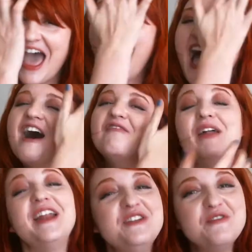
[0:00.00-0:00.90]

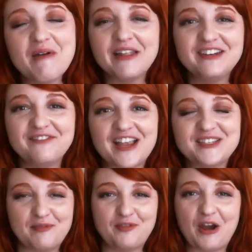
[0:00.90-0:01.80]
But I knew about the device
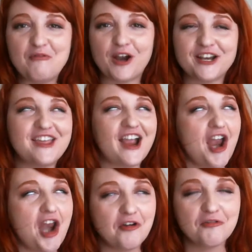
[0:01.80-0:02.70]
before I worked there,
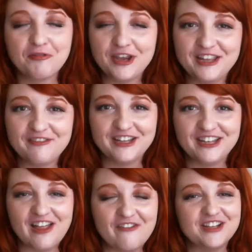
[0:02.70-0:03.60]
and I really, really
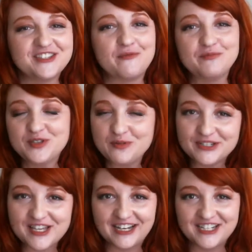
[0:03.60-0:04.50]
love it, so I'm super
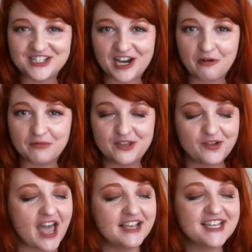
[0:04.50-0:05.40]
psyched to share it with you
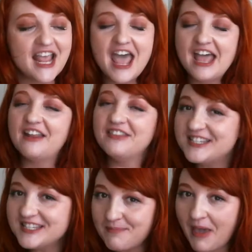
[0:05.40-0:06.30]
guys. Now
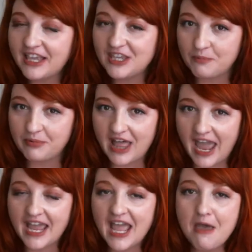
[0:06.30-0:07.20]
this is the Petcube
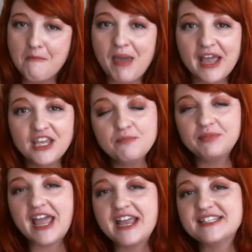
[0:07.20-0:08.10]
Play. Petcube
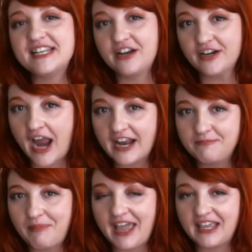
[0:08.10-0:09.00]
Play is an interactive
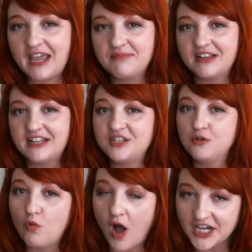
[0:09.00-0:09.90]
pet cam that lets you
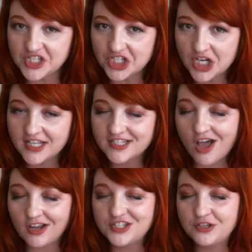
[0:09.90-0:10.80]
watch,
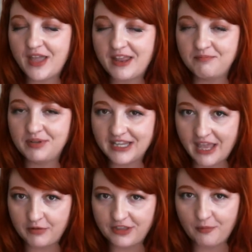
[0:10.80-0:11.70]
talk to, and play
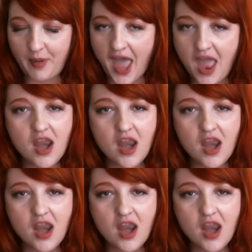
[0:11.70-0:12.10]
with your pet.